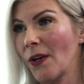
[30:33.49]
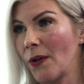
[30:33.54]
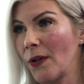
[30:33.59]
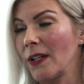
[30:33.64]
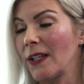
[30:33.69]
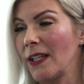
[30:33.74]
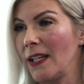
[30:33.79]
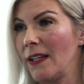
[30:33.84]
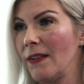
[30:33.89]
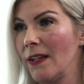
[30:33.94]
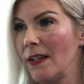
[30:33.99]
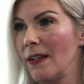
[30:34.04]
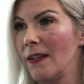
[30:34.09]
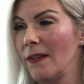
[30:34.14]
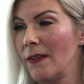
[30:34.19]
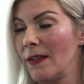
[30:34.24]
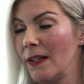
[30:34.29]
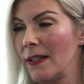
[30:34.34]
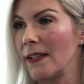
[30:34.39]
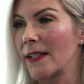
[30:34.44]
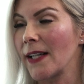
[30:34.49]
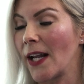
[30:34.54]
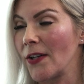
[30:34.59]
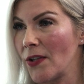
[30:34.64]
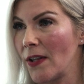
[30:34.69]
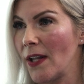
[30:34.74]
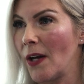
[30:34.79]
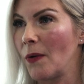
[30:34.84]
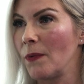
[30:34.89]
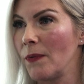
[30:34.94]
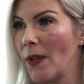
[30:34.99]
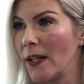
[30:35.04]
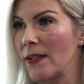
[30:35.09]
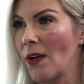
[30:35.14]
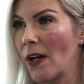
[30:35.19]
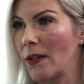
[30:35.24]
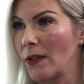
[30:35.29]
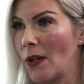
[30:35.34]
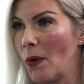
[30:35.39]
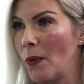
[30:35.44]
currently the discussion
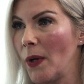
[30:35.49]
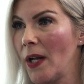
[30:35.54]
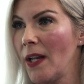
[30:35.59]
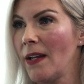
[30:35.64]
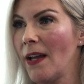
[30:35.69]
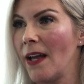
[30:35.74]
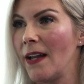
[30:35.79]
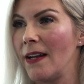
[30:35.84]
that's ongoing.